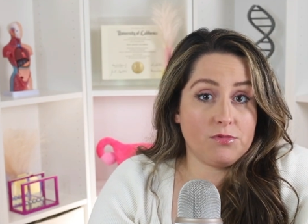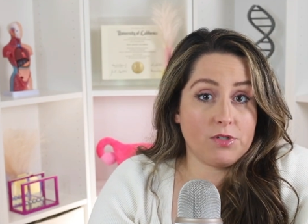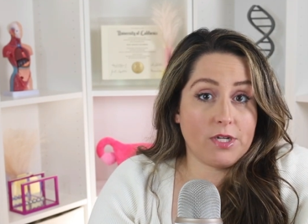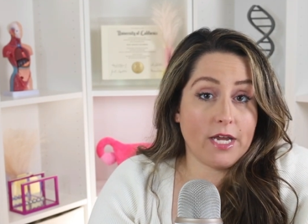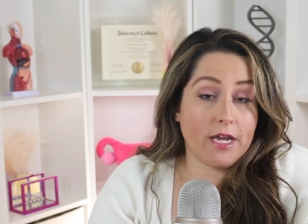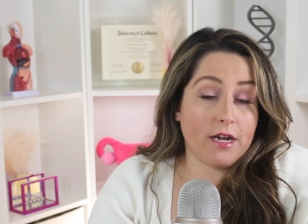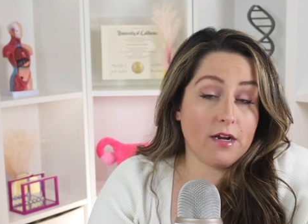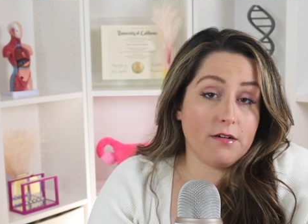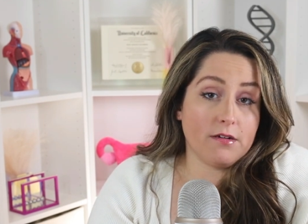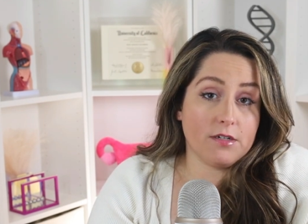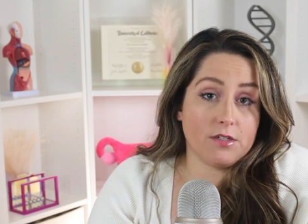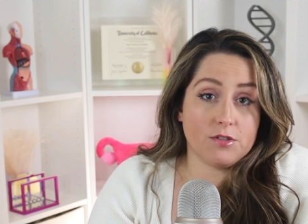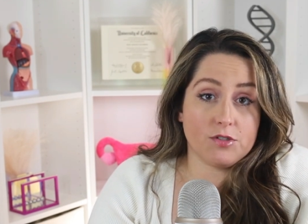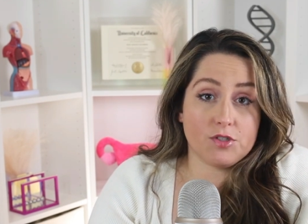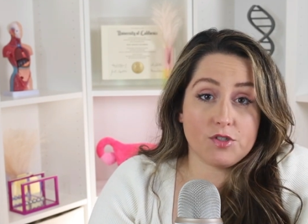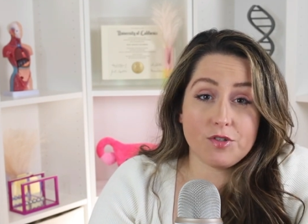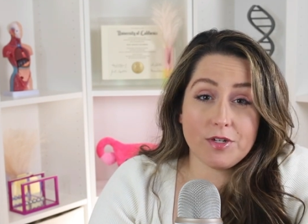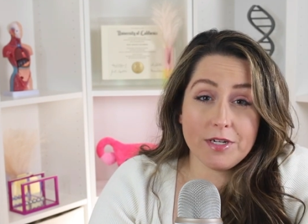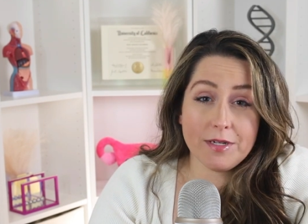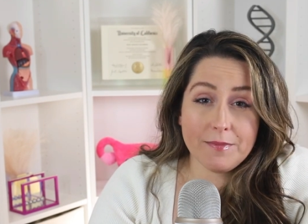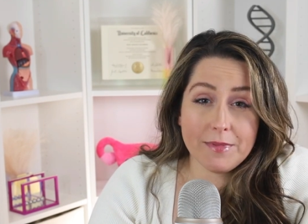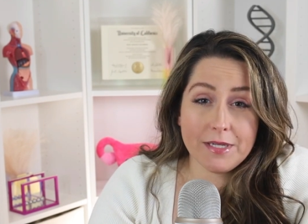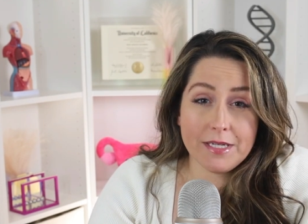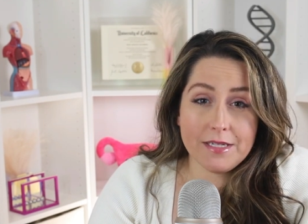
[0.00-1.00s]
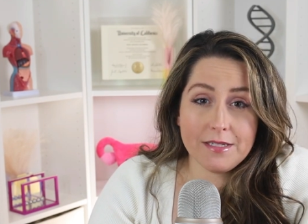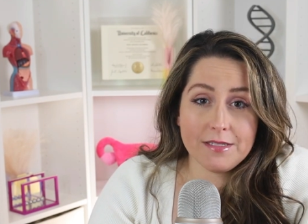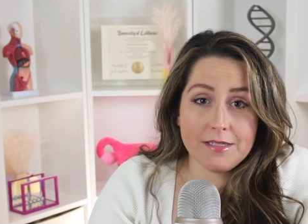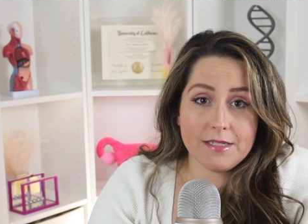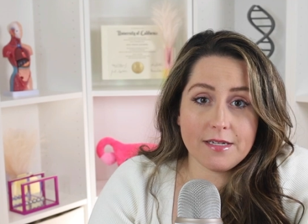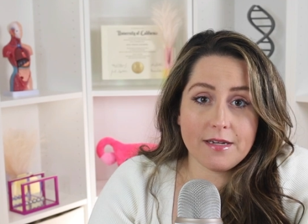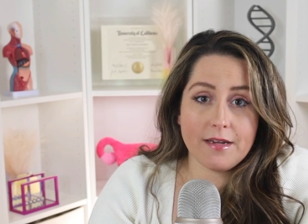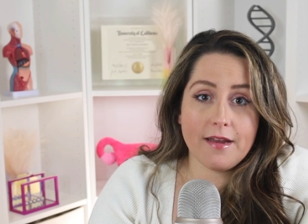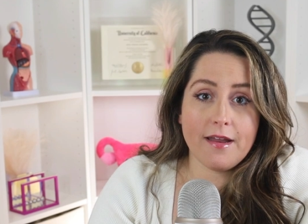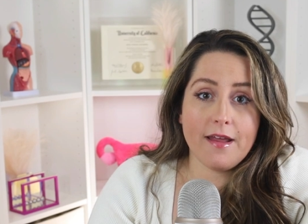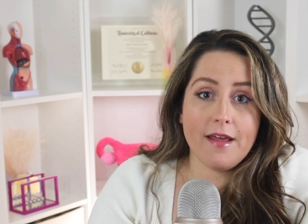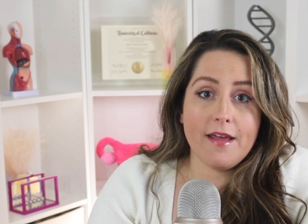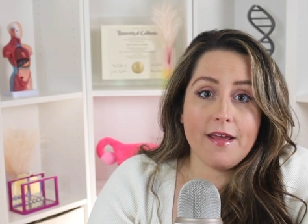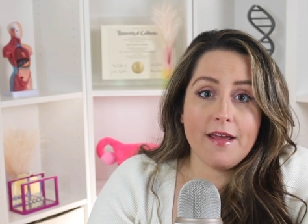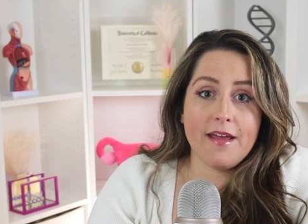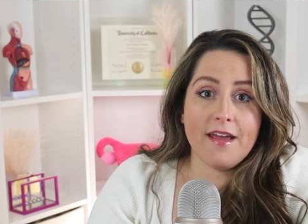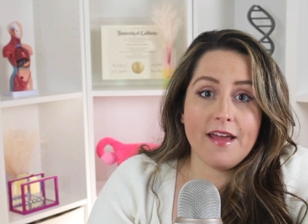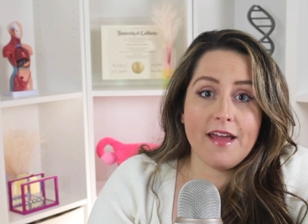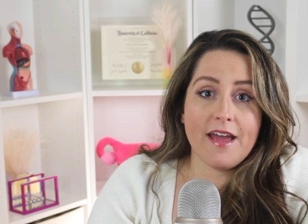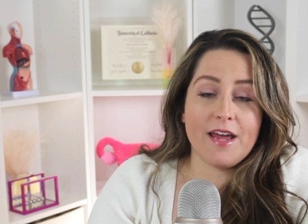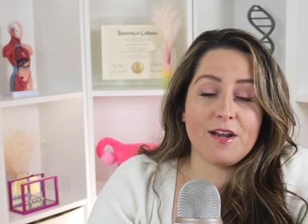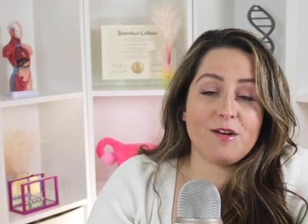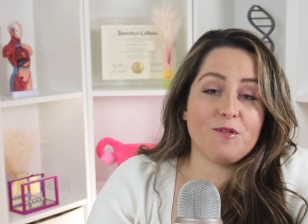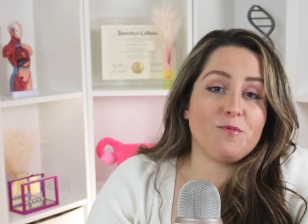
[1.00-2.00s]
care and her treatment and
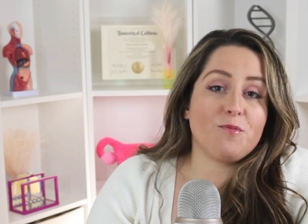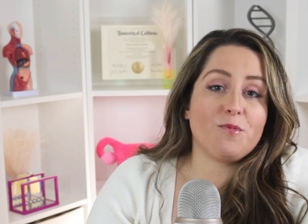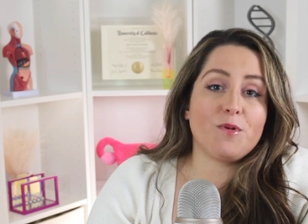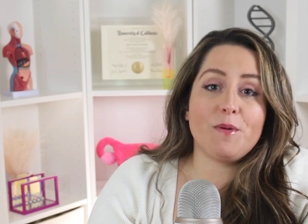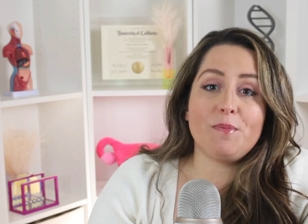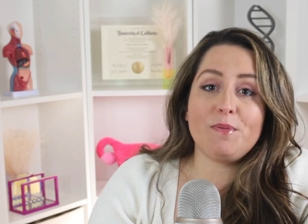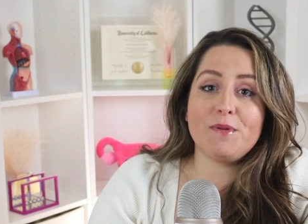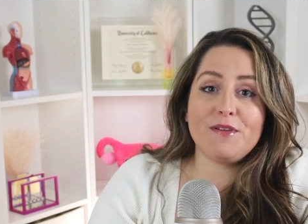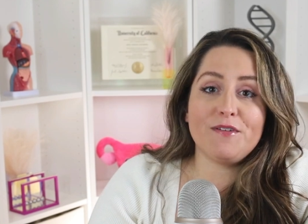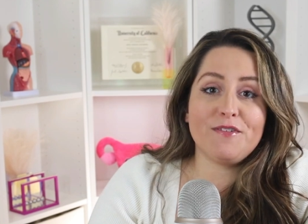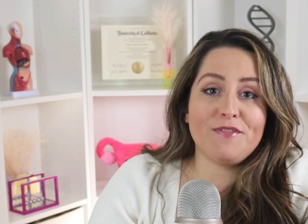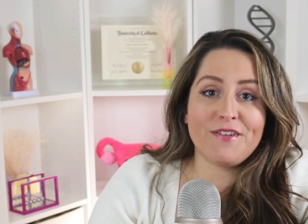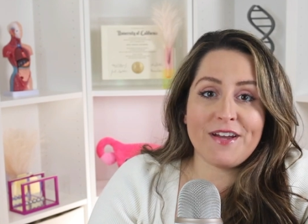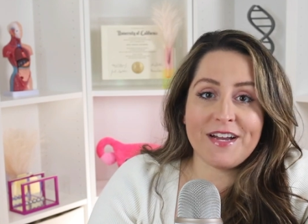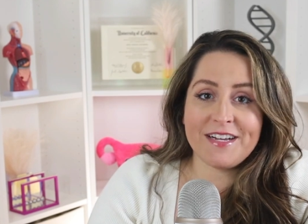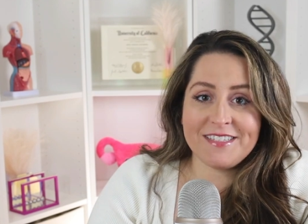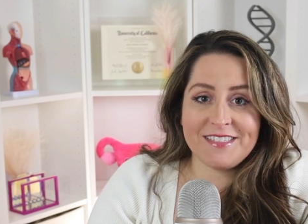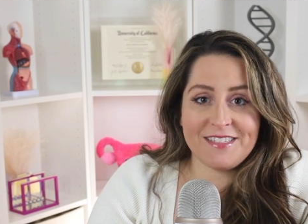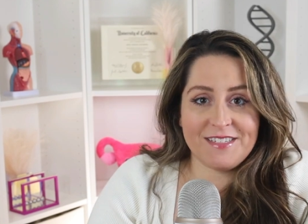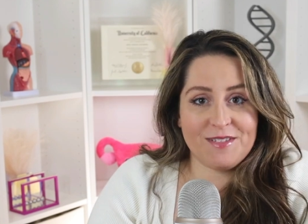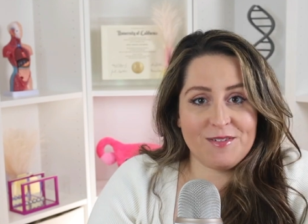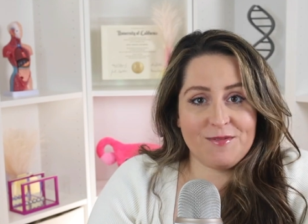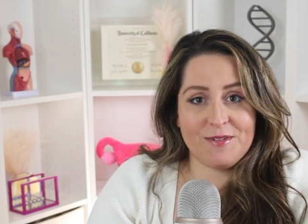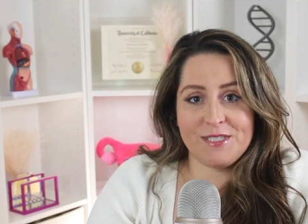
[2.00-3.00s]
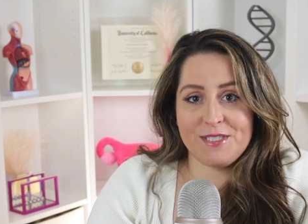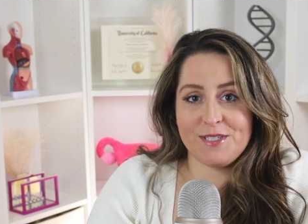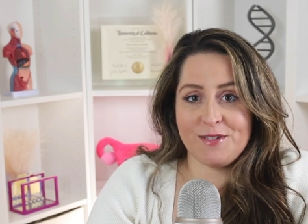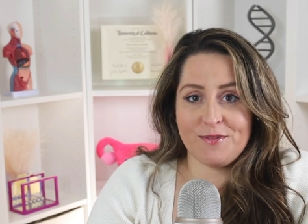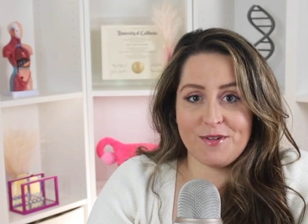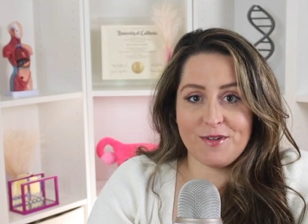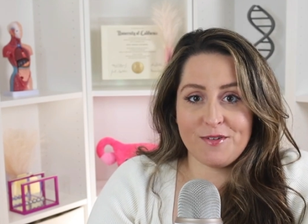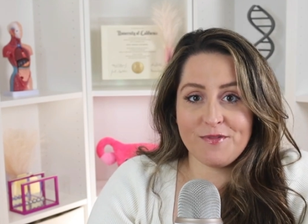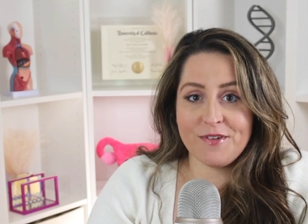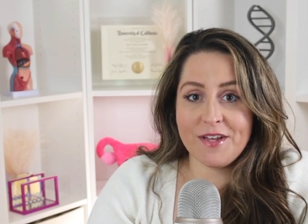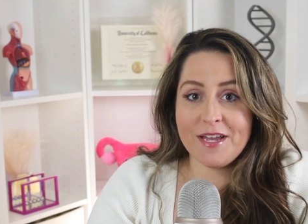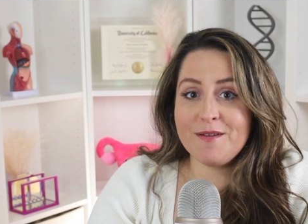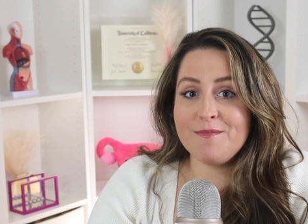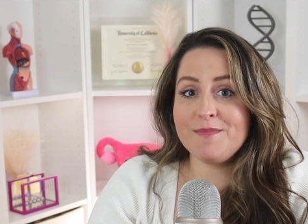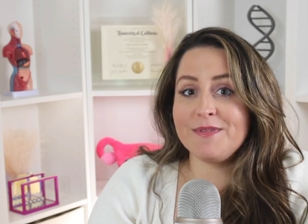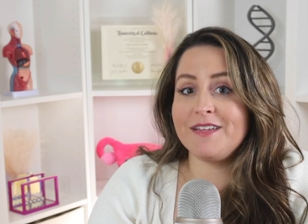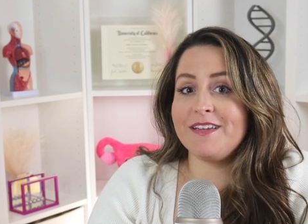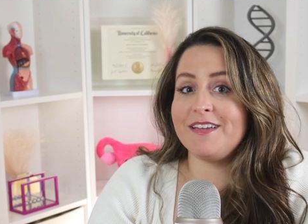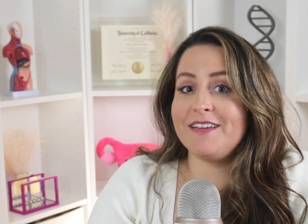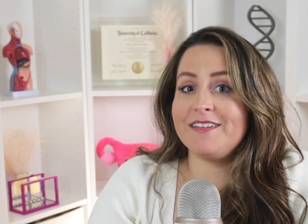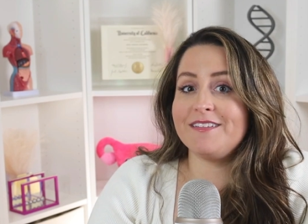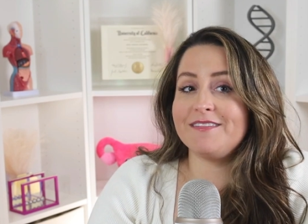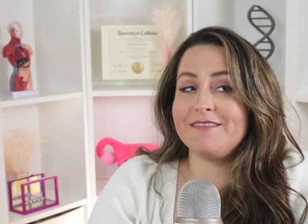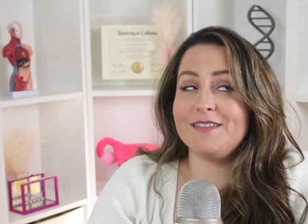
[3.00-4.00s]
had a ripple effect on the rest of our
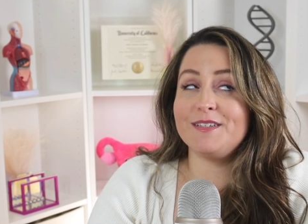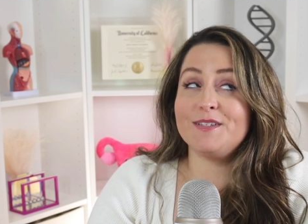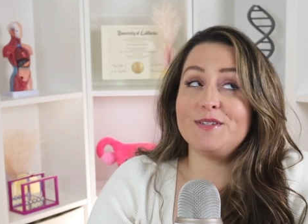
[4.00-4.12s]
family,